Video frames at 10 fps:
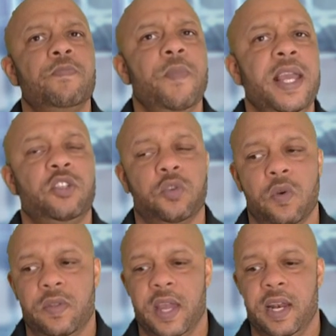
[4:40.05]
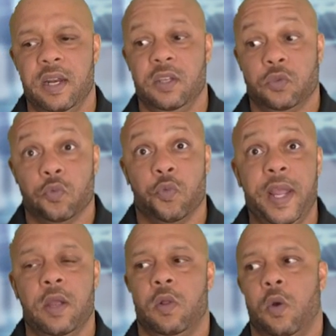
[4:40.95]
make sure that it is
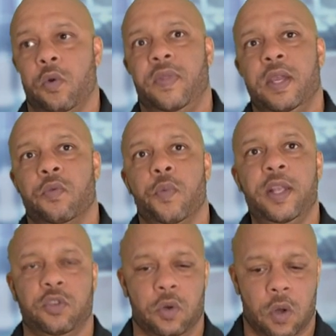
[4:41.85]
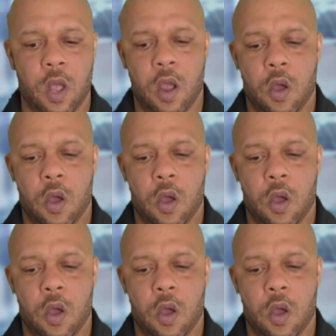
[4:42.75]
real or the original,